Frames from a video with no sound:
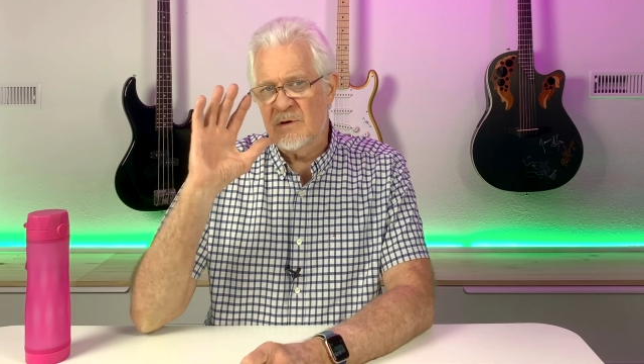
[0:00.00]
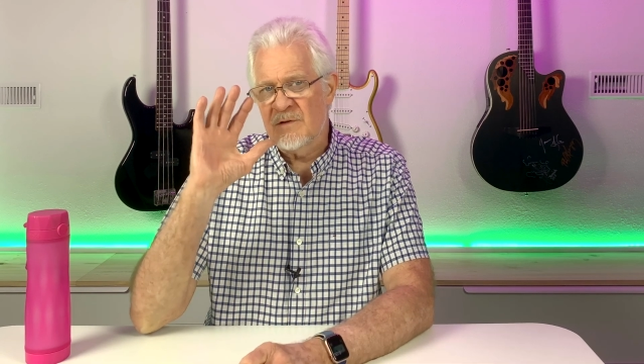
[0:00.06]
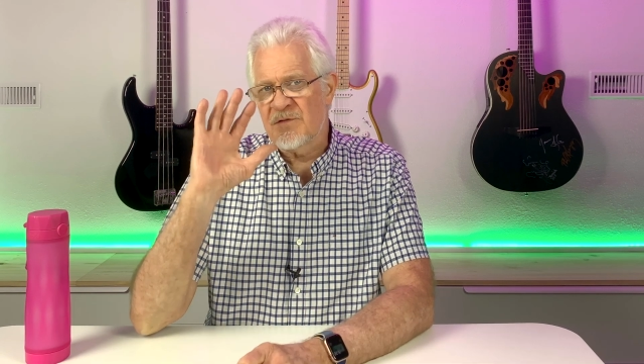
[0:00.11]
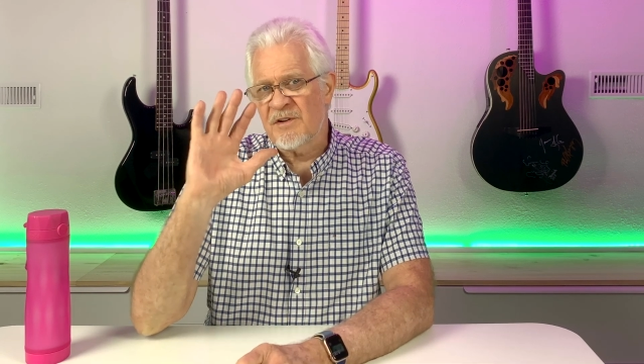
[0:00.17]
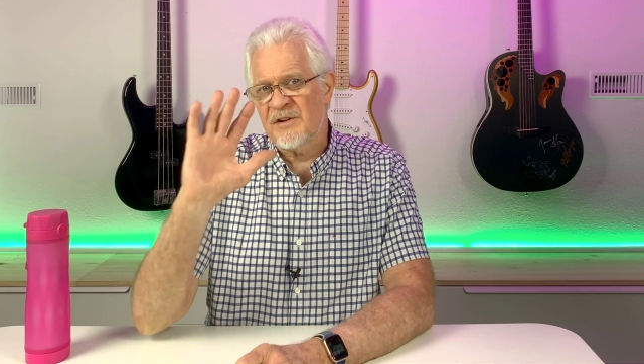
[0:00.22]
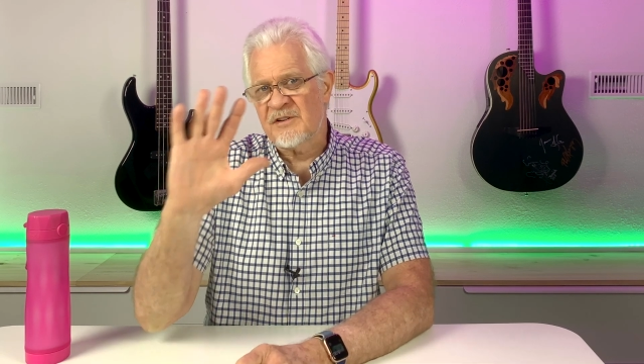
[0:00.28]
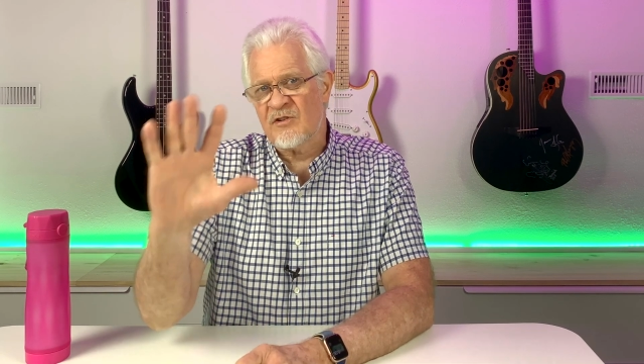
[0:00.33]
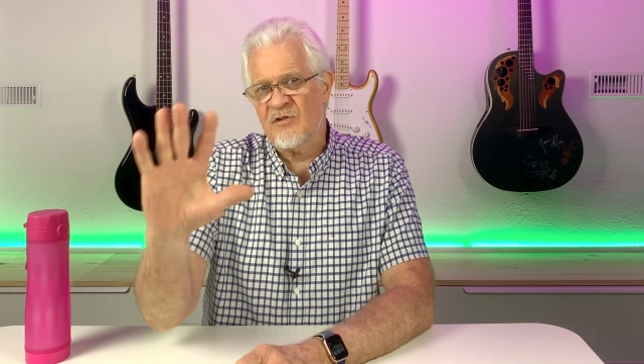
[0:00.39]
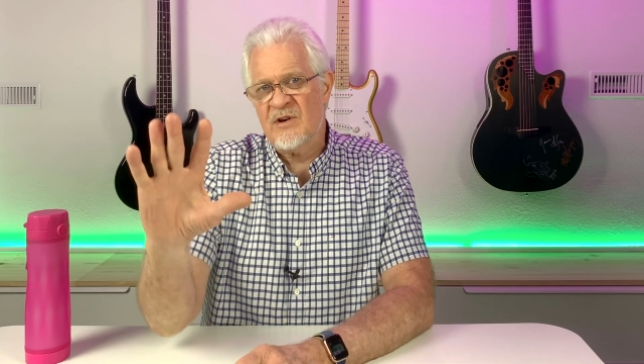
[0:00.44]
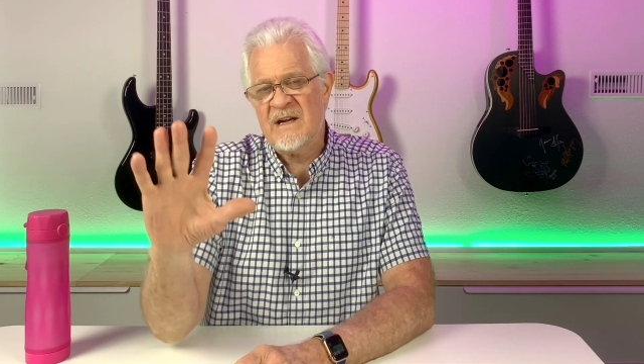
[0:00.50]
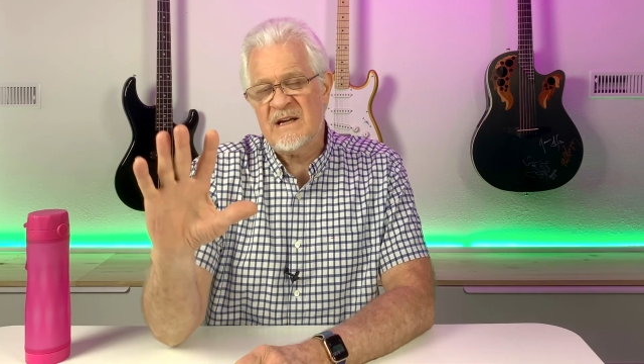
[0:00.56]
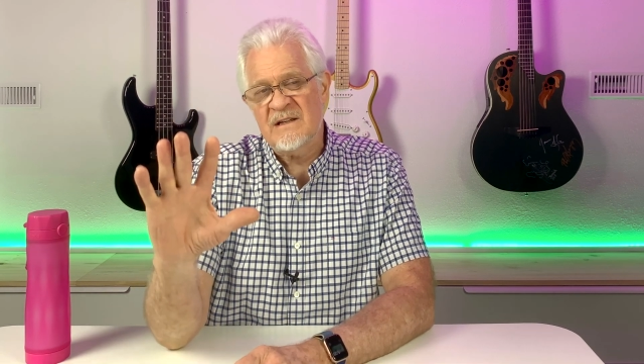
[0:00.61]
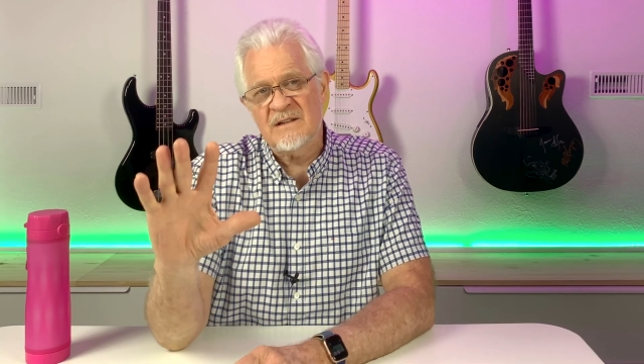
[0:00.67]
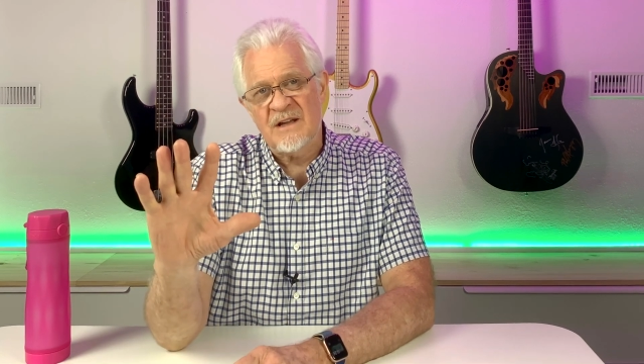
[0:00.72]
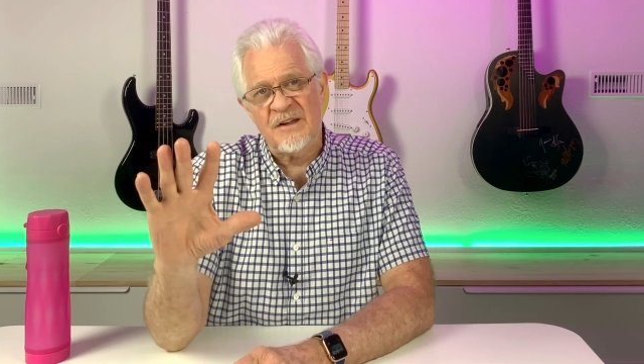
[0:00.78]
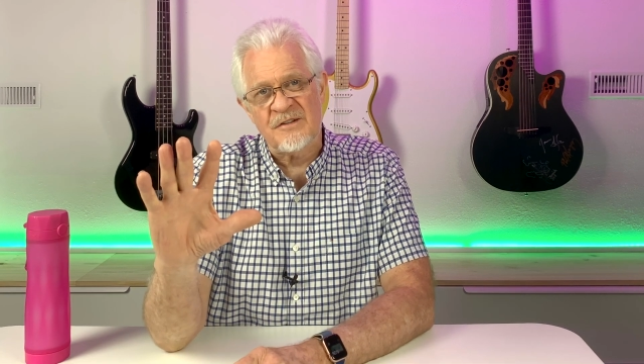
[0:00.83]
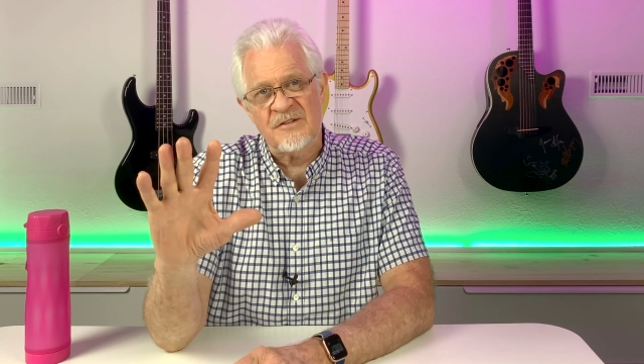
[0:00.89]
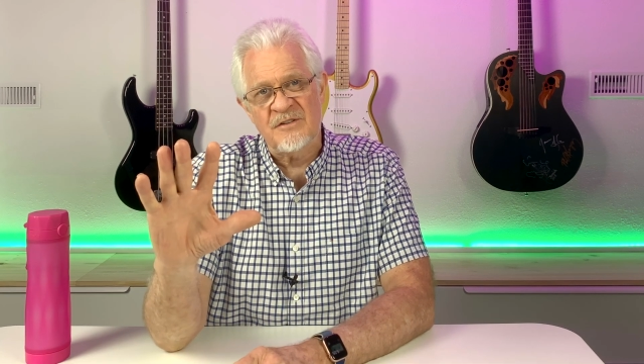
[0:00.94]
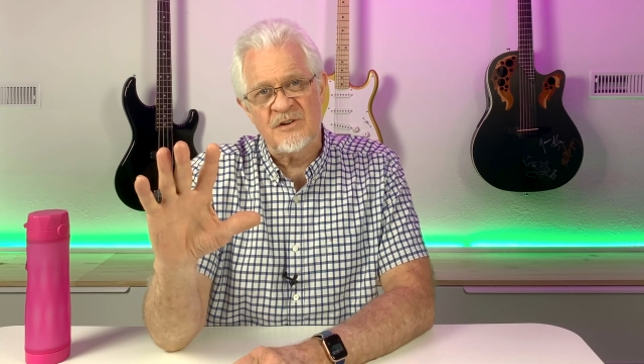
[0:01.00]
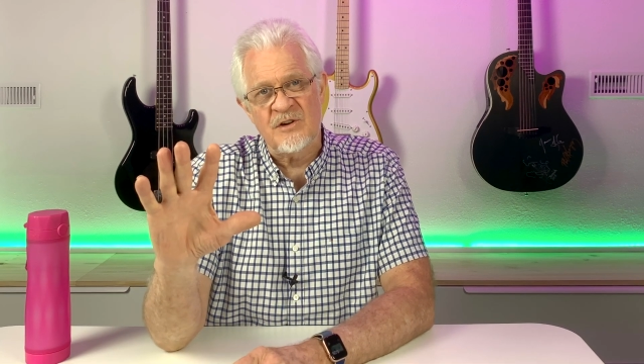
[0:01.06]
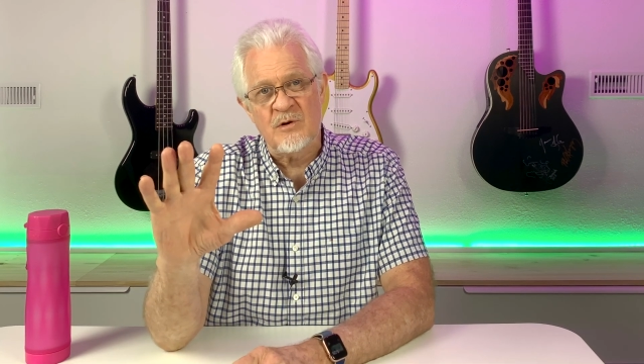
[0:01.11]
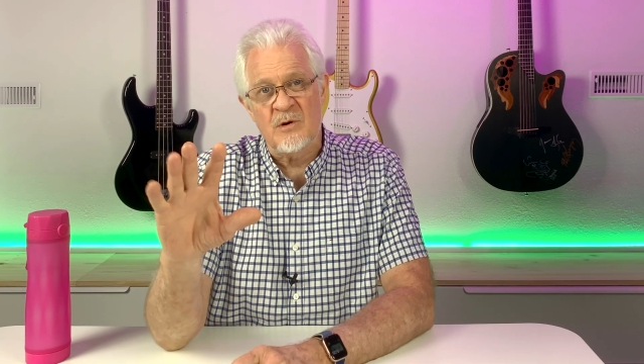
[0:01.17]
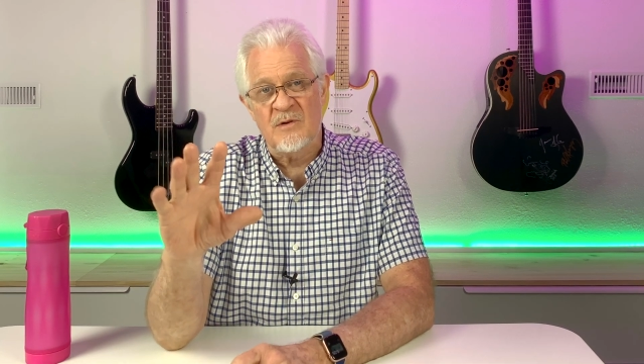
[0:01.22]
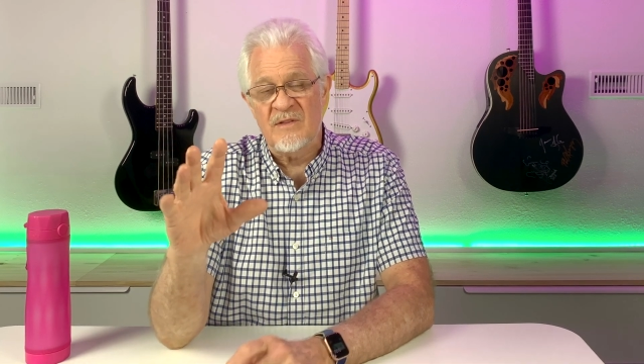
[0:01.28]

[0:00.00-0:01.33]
of the screen doesn't do.